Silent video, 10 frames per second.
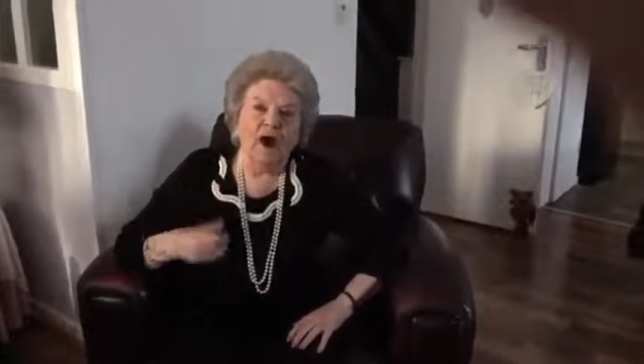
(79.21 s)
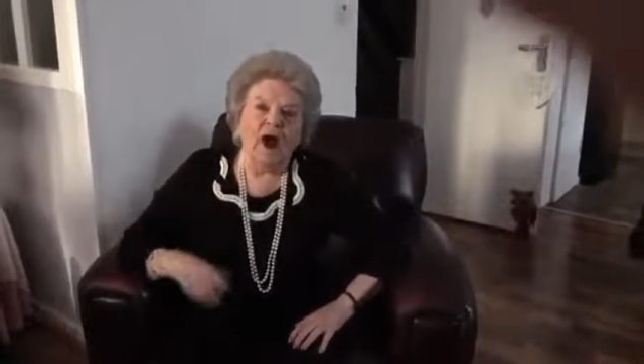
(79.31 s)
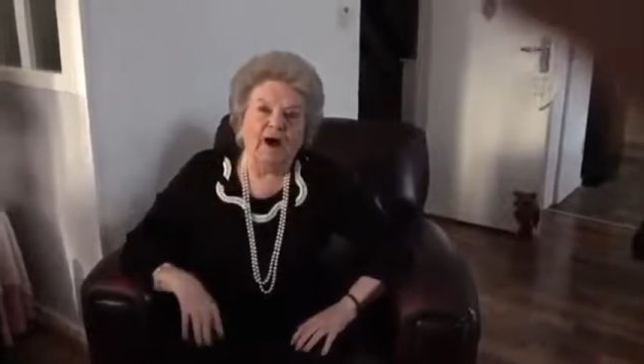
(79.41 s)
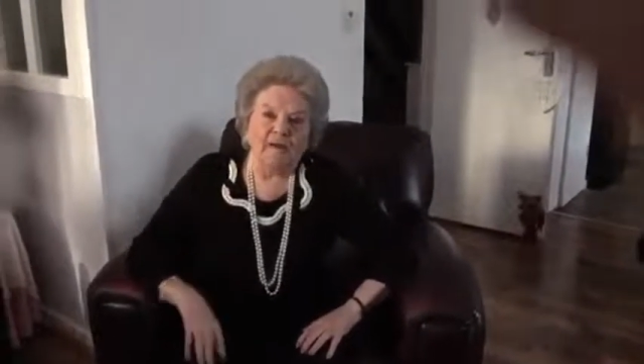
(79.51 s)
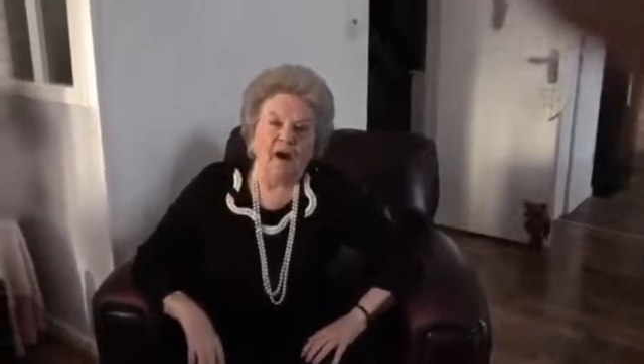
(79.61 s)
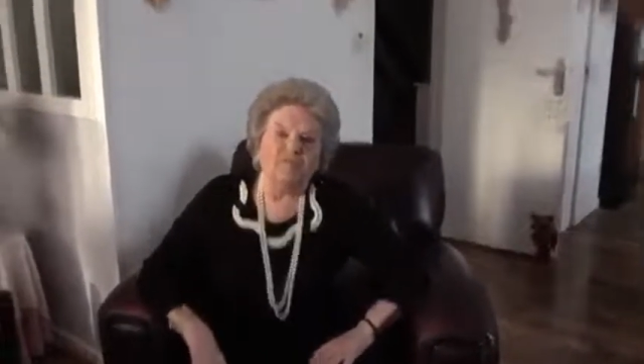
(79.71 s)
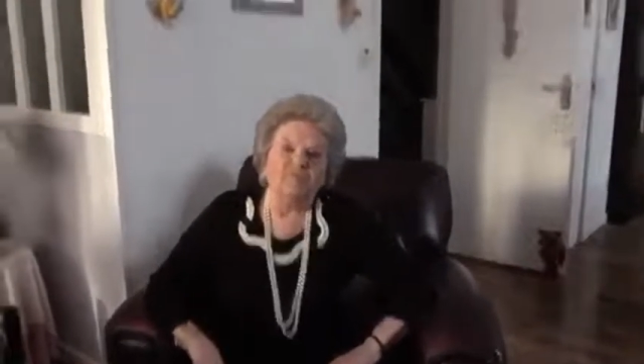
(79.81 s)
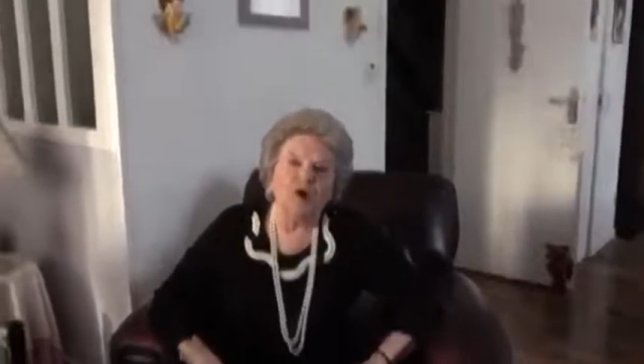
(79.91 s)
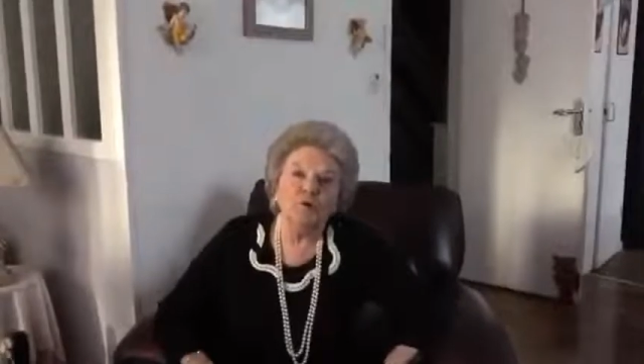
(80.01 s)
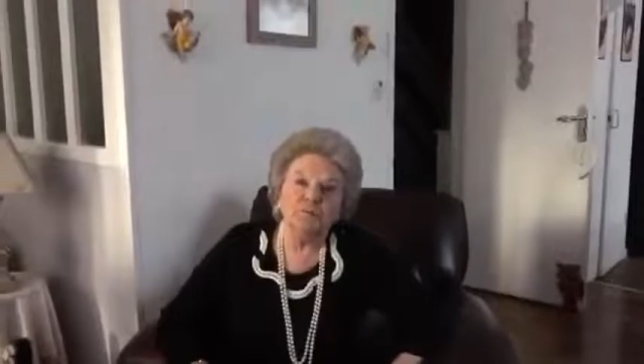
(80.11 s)
and I've
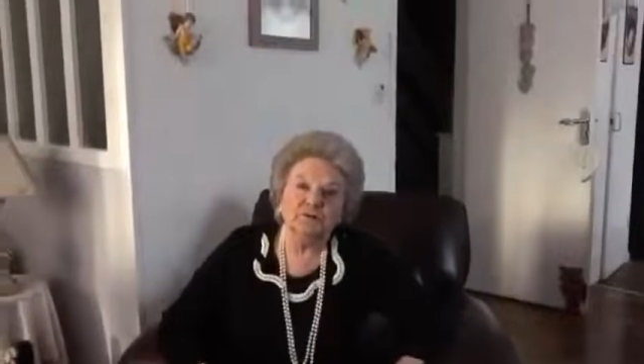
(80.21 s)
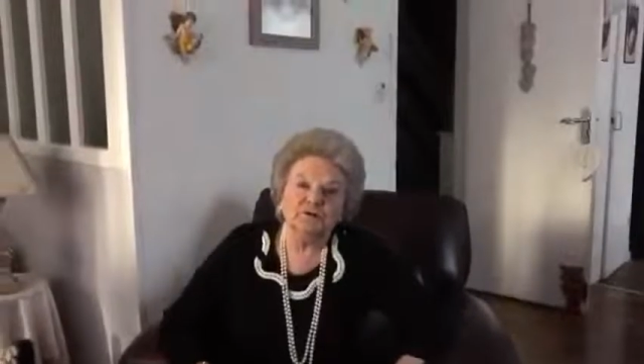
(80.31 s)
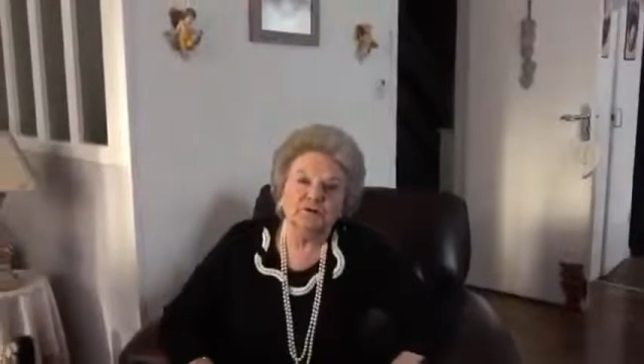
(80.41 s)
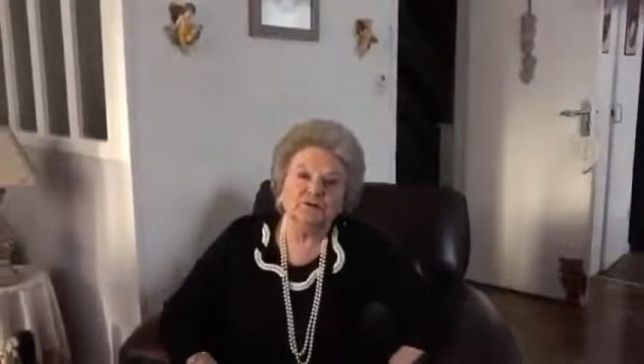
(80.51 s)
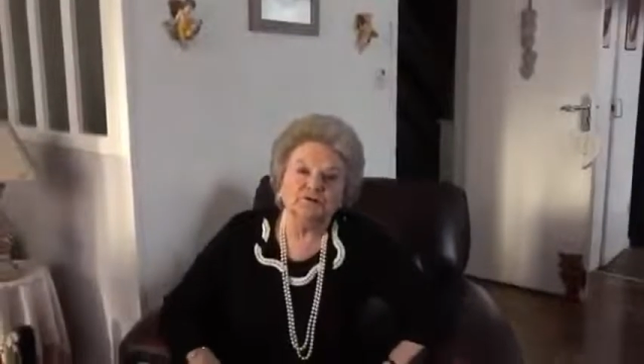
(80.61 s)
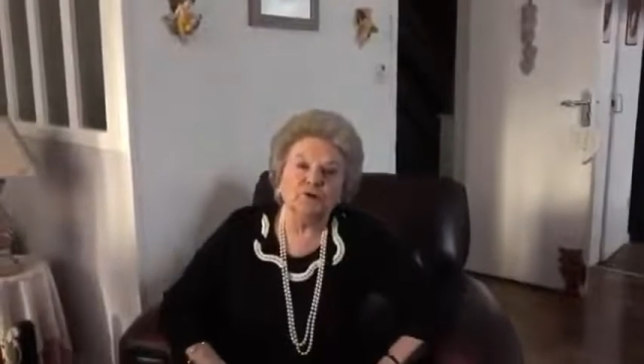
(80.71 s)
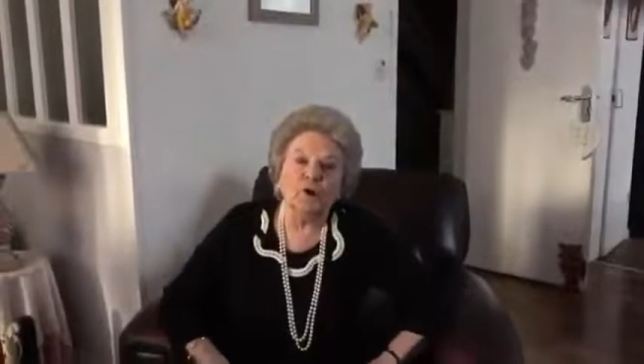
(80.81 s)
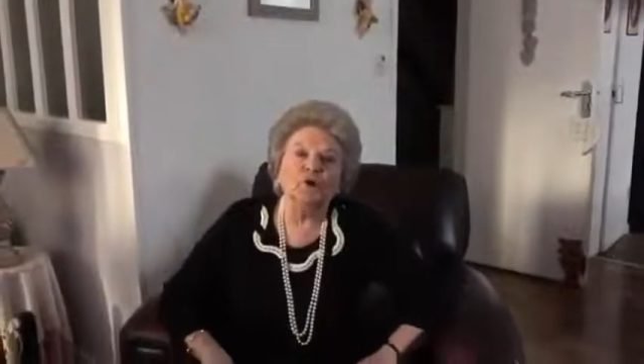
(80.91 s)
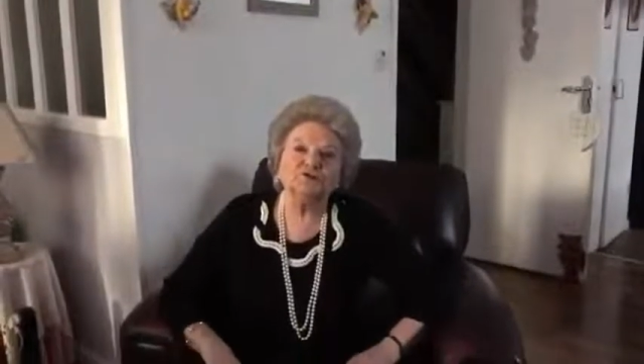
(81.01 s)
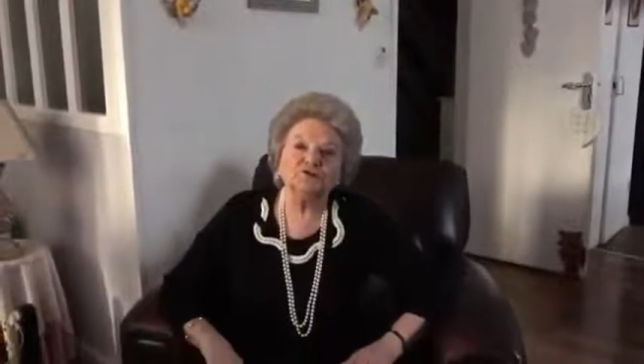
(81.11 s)
opened the
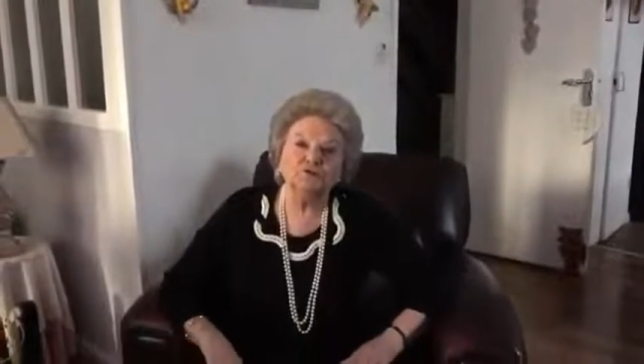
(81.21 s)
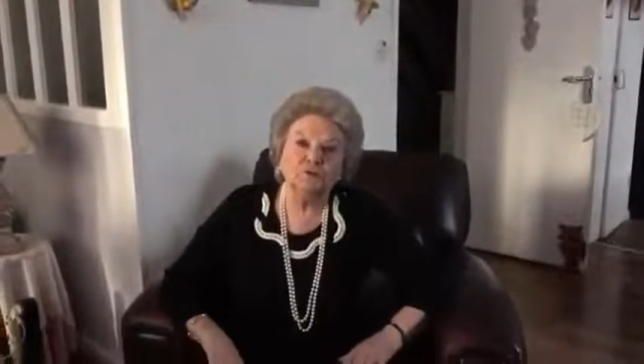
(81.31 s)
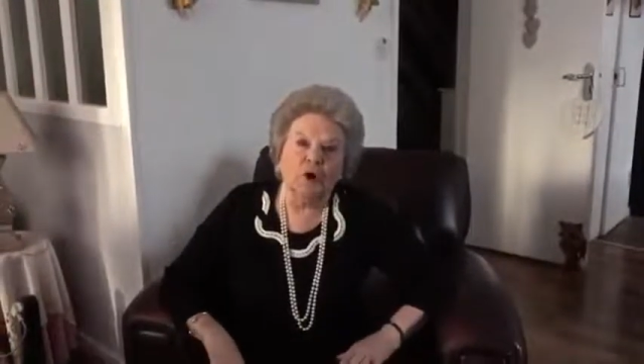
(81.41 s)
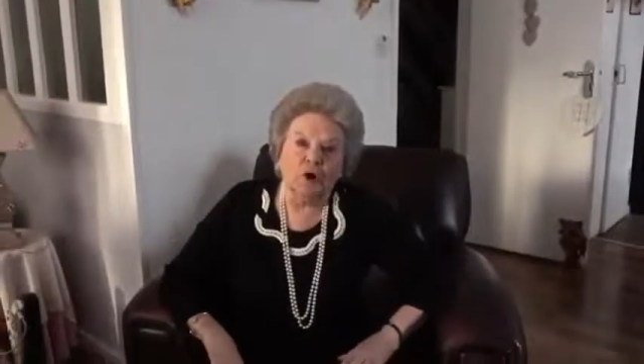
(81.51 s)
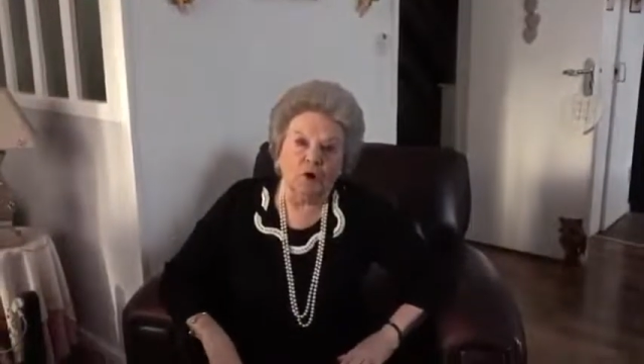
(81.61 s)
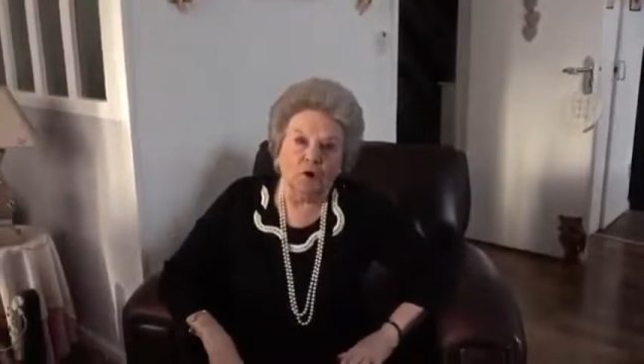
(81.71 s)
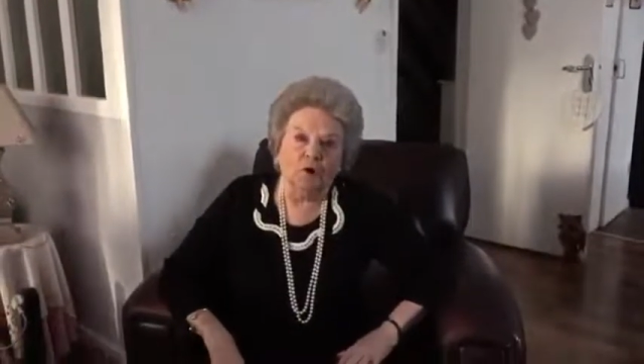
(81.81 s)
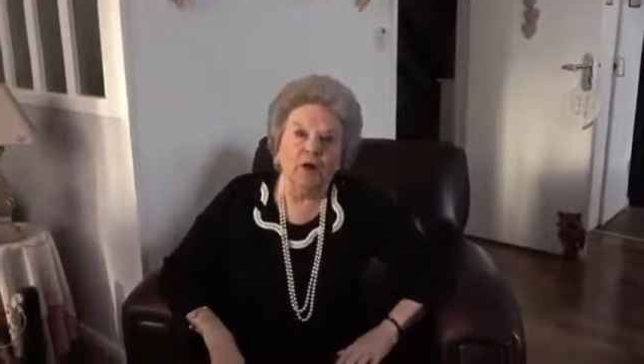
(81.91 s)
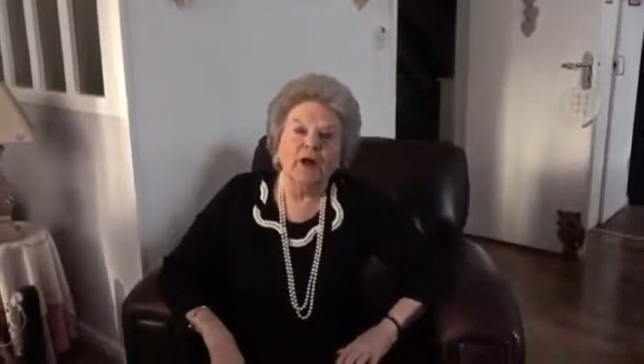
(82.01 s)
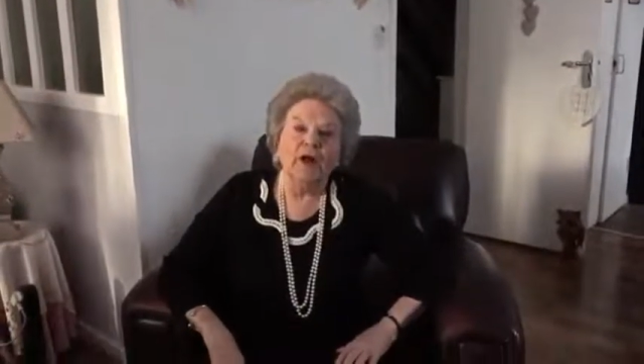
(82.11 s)
door to
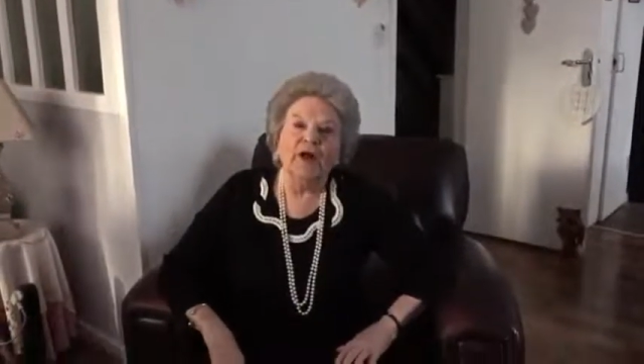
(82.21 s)
her